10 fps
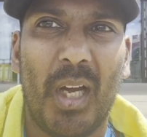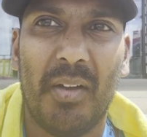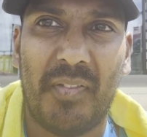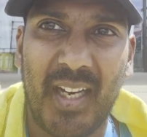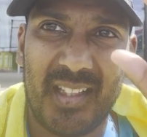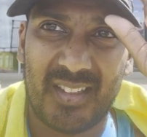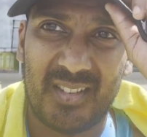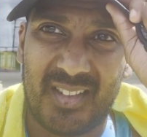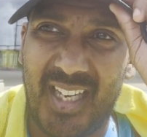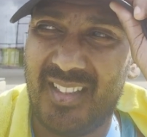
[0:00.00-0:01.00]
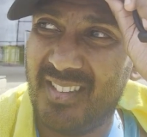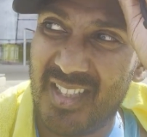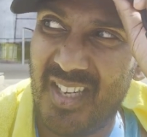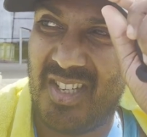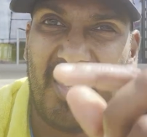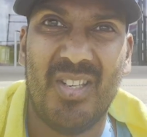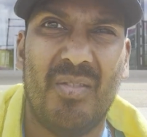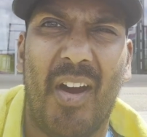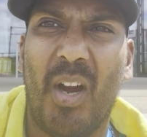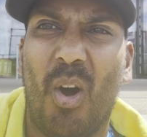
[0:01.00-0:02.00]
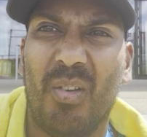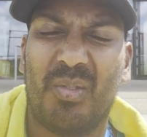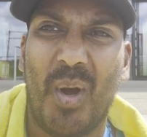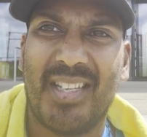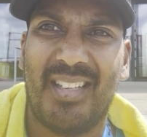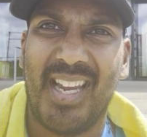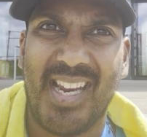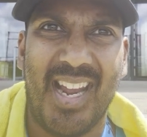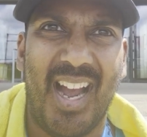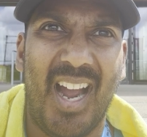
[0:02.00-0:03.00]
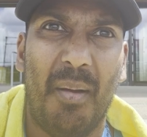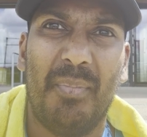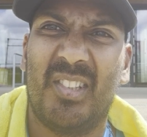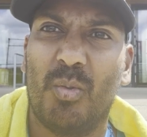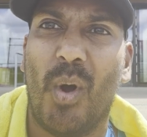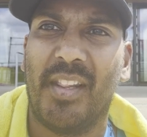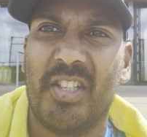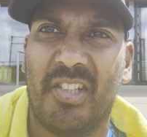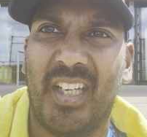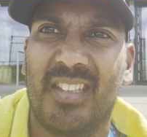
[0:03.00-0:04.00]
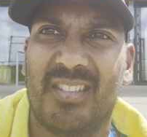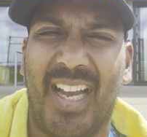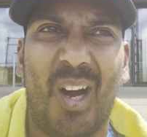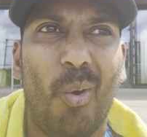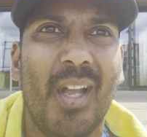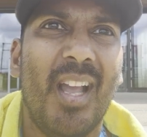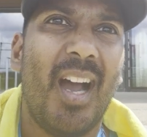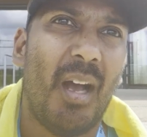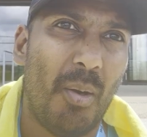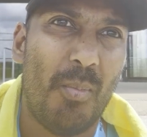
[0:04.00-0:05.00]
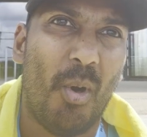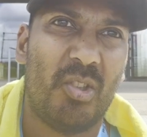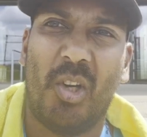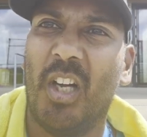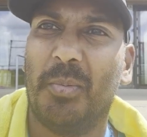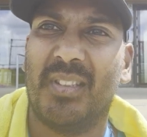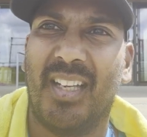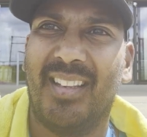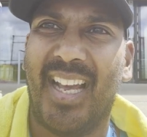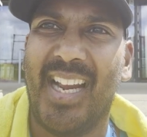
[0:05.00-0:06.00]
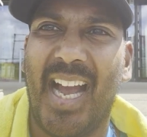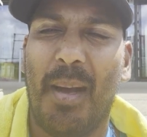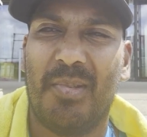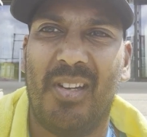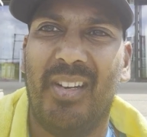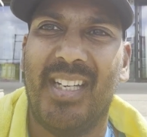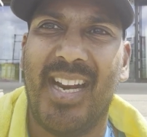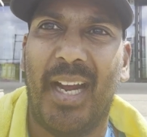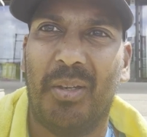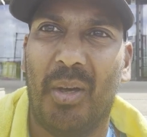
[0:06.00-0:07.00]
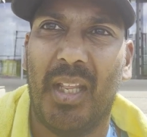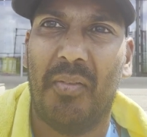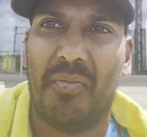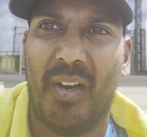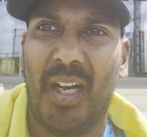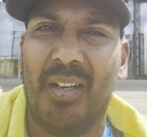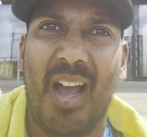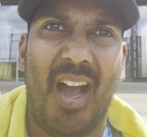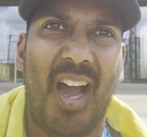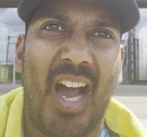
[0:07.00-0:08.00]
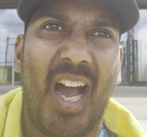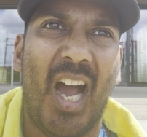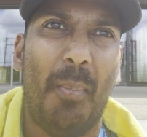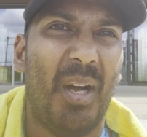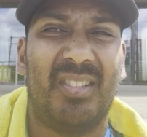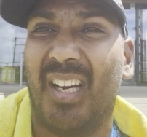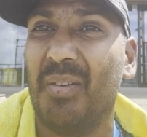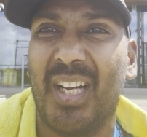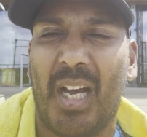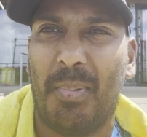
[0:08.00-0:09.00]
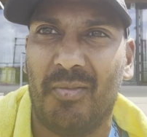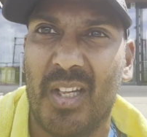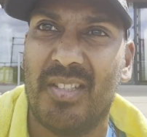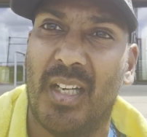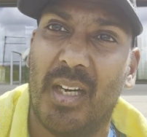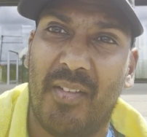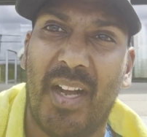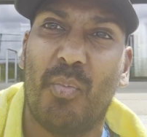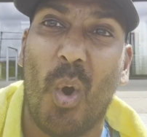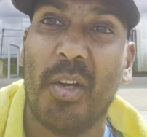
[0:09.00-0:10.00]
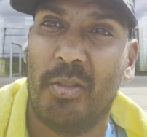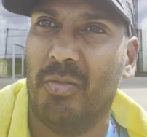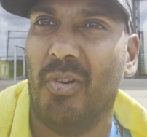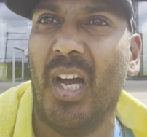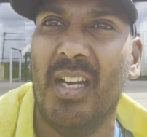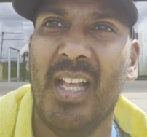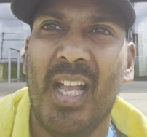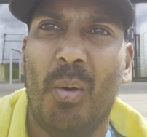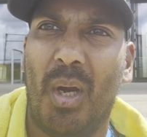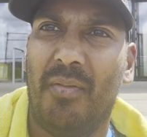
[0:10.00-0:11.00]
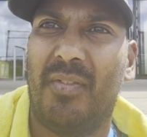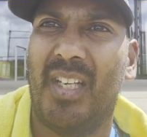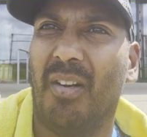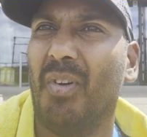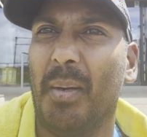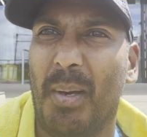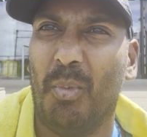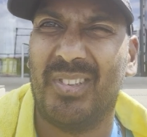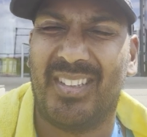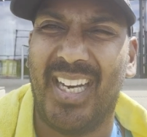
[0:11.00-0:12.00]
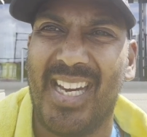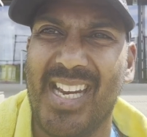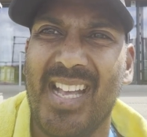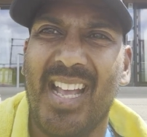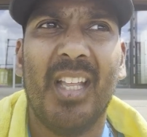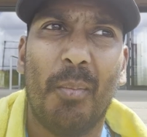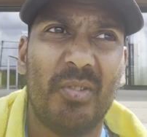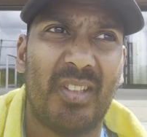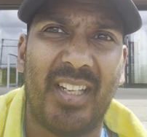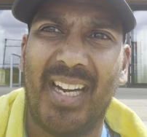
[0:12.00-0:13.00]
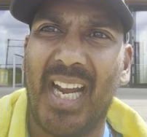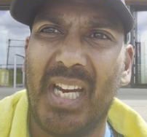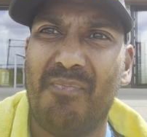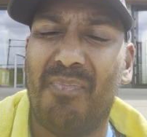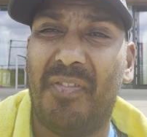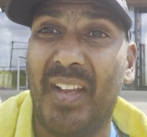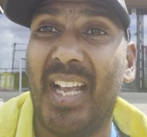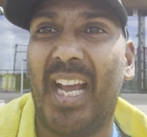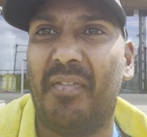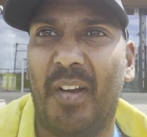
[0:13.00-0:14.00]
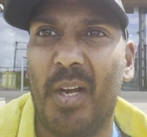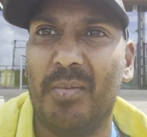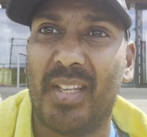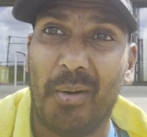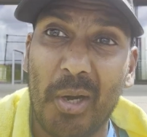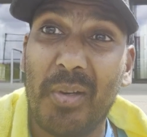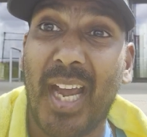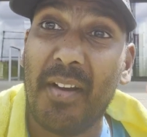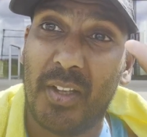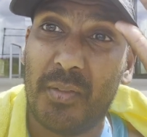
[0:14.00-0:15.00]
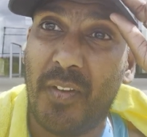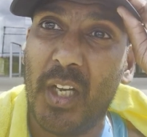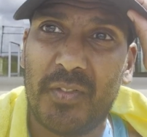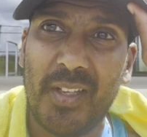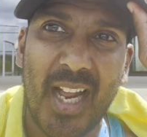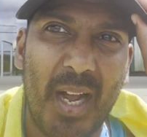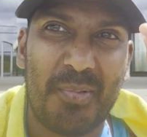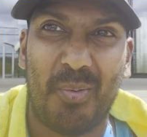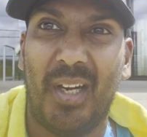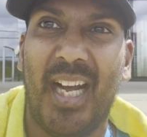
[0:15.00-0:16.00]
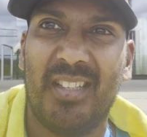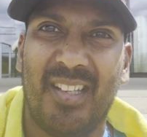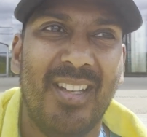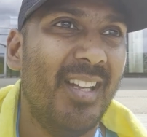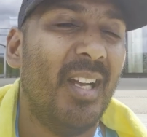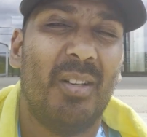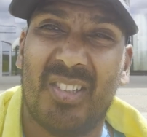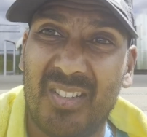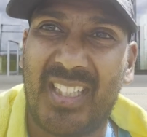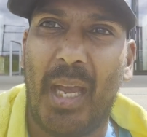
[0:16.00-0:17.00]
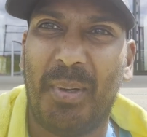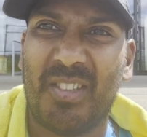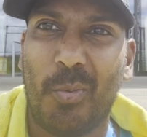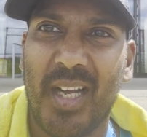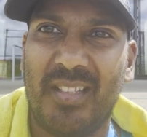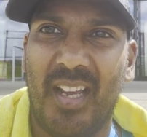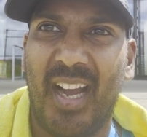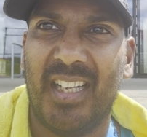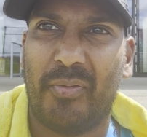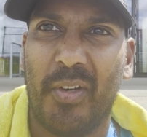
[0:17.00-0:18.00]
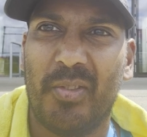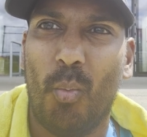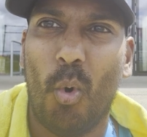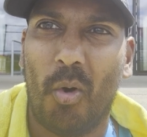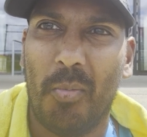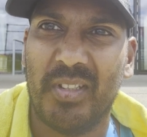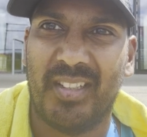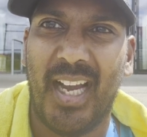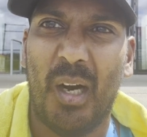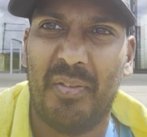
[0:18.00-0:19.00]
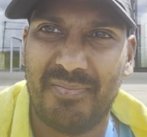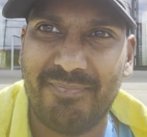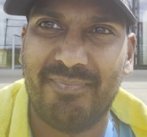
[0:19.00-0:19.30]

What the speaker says: perfect. As I say, these conditions, very hot, sweaty, this is where they should excel. And I'm not sure 100% they absolutely nailed it on that front. But I said, only a couple of runs in, and I've had one good run where I've kind of run a bit more steady. Monster DNA Fit headphones, they're okay for those first few laps. When I started to get a bit sweatier, I had to throw some water on myself.